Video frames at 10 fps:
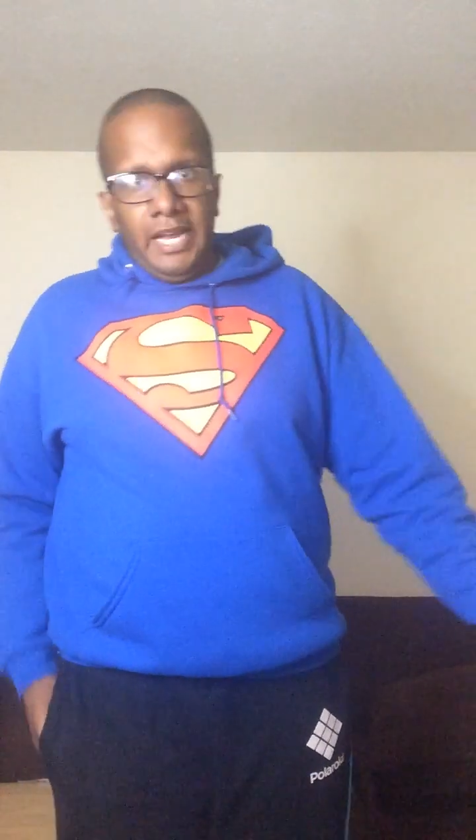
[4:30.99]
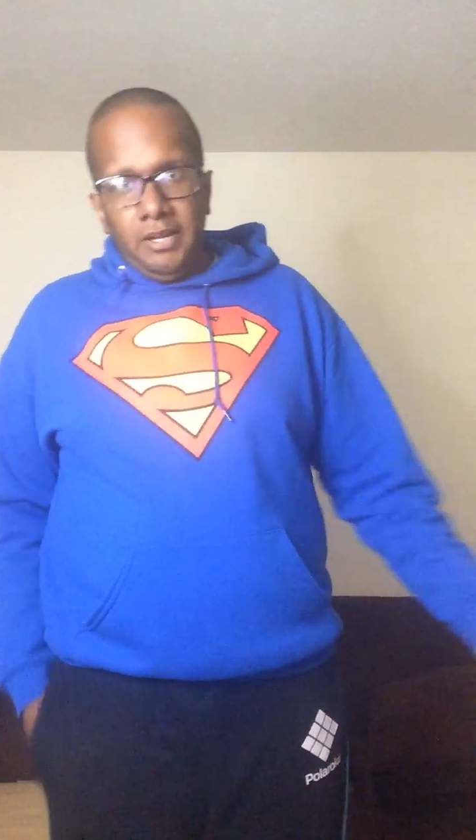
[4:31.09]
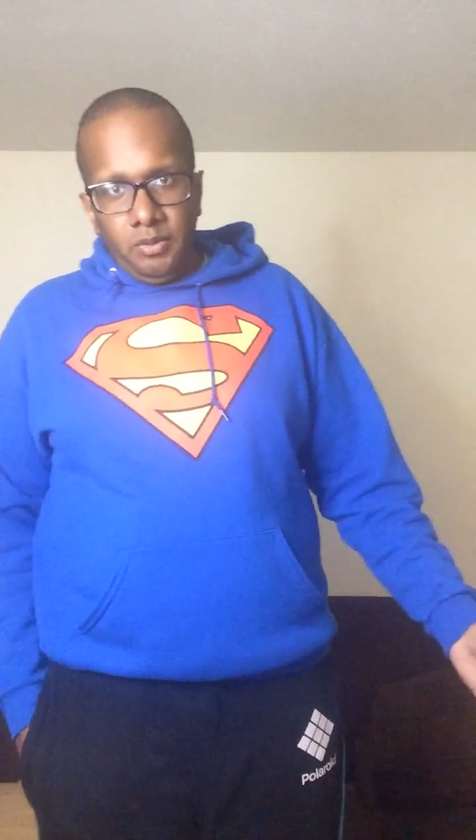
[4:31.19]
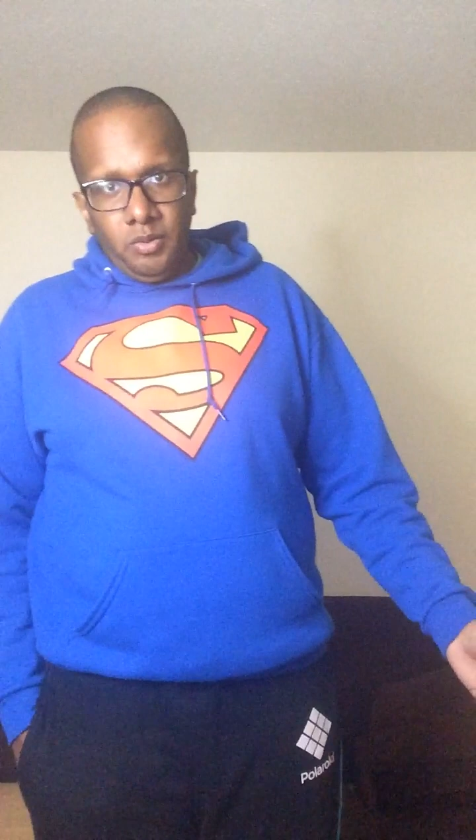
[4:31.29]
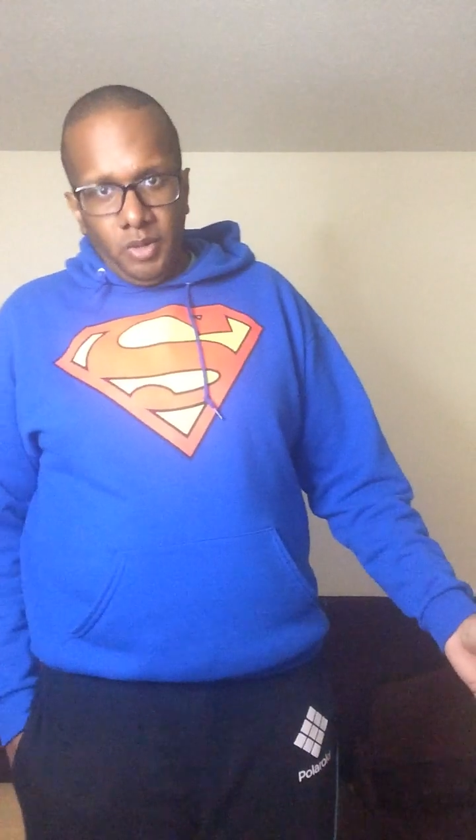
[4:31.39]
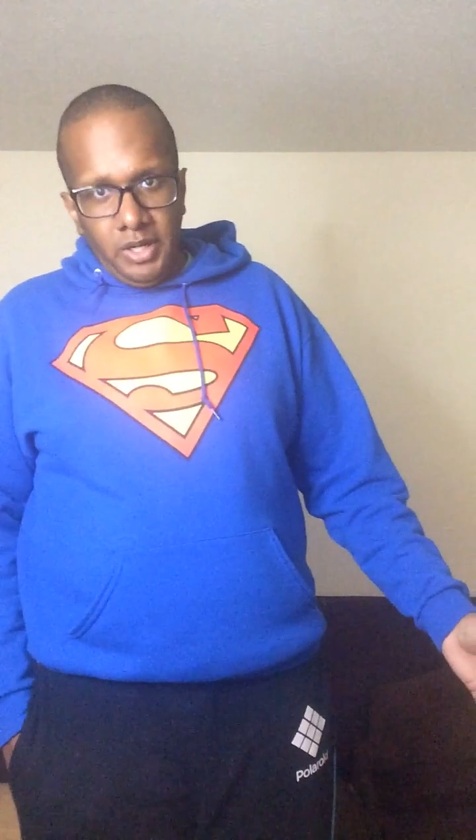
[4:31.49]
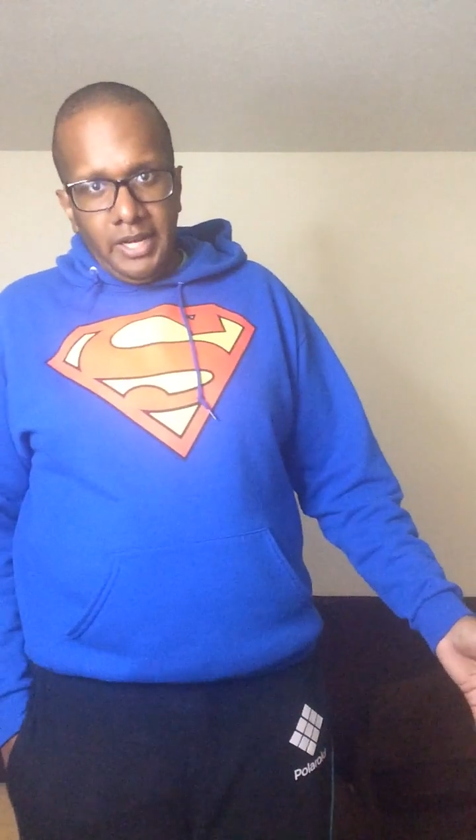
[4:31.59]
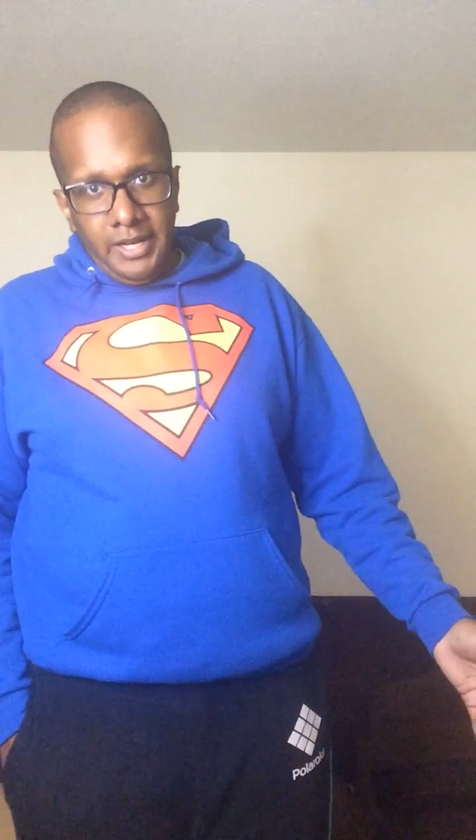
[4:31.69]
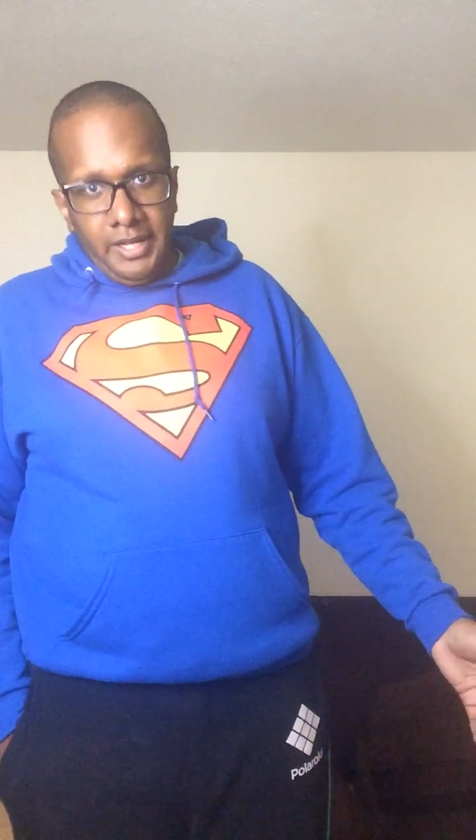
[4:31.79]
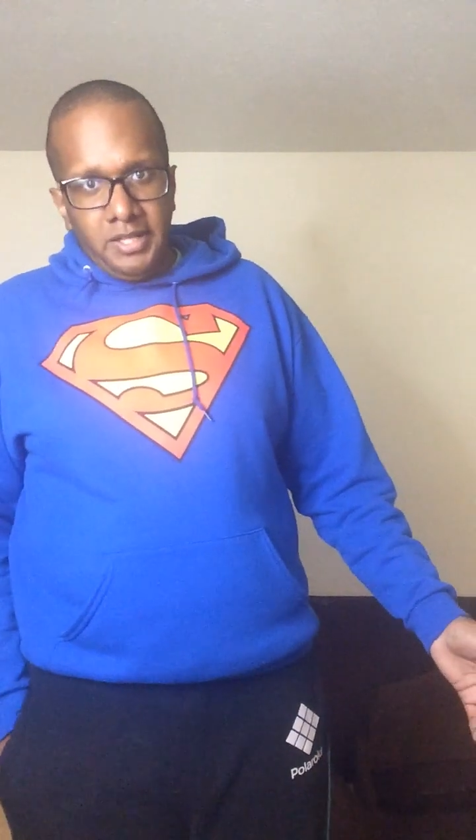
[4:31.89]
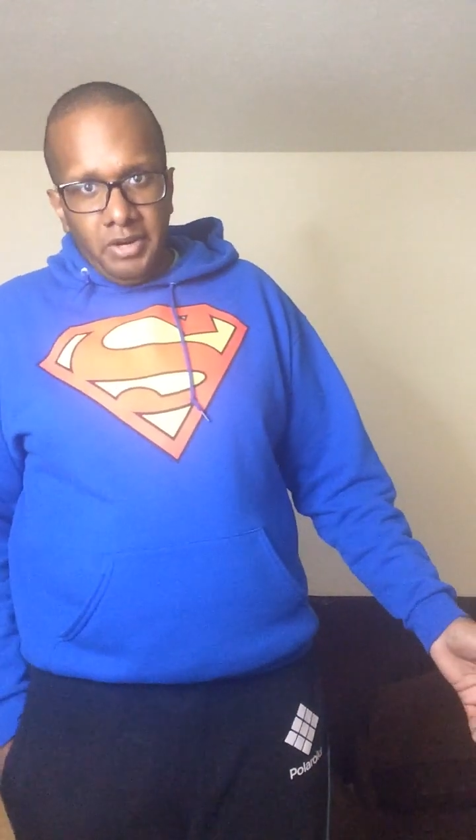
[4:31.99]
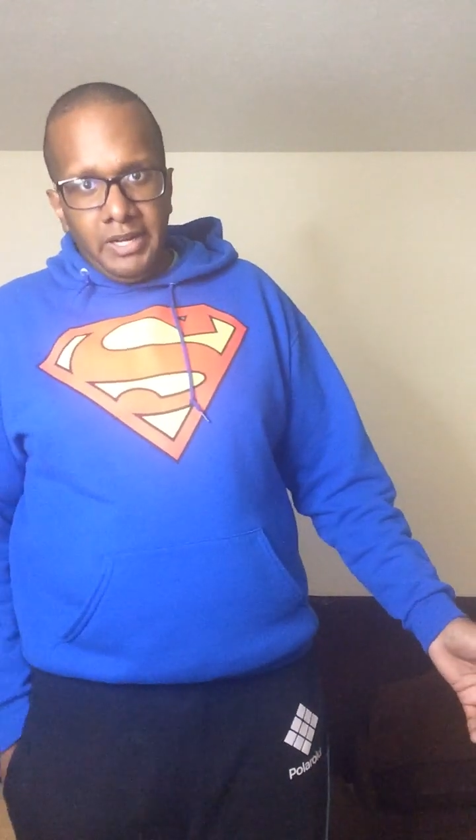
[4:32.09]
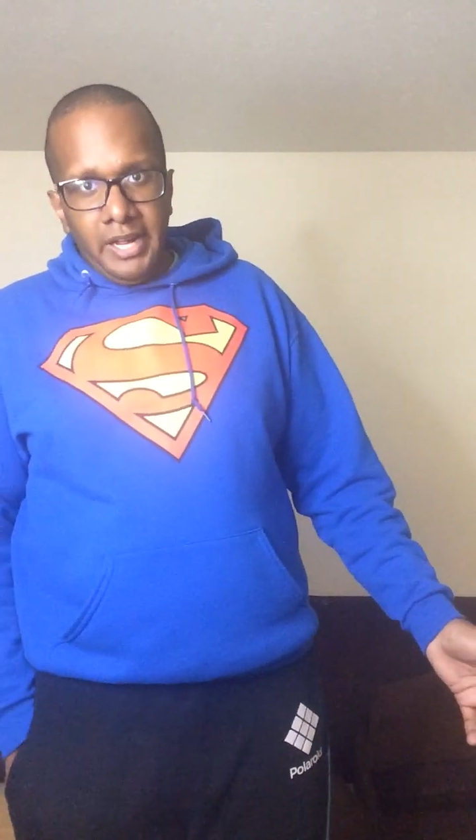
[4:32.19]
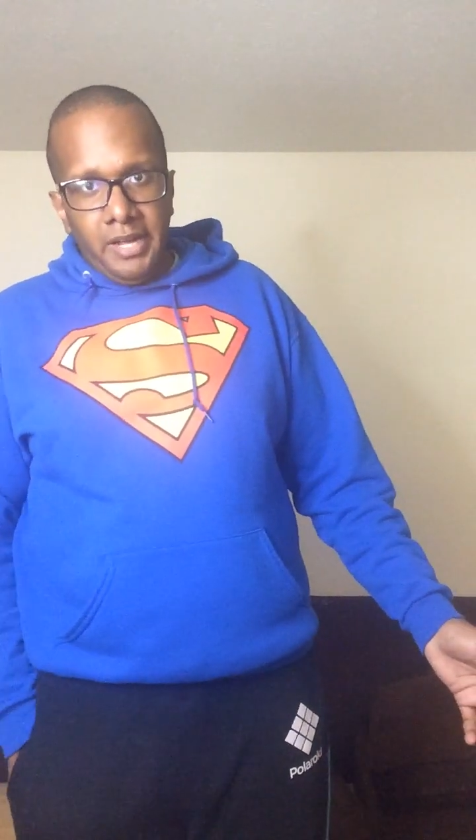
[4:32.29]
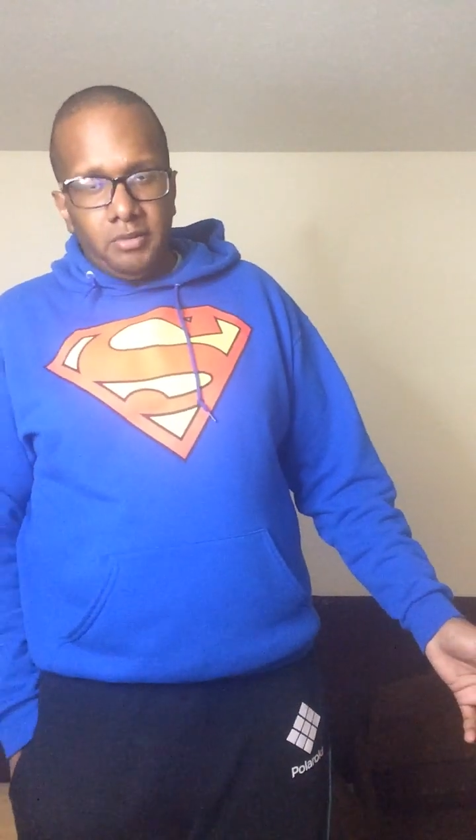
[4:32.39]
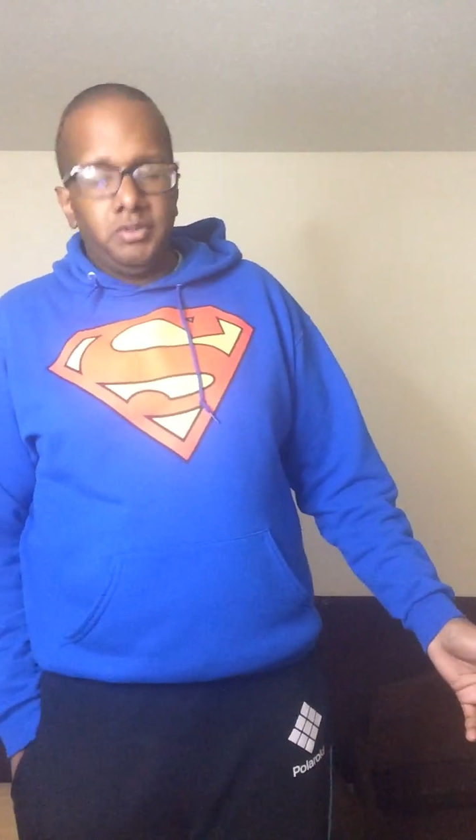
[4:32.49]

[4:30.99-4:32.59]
how what it is right now.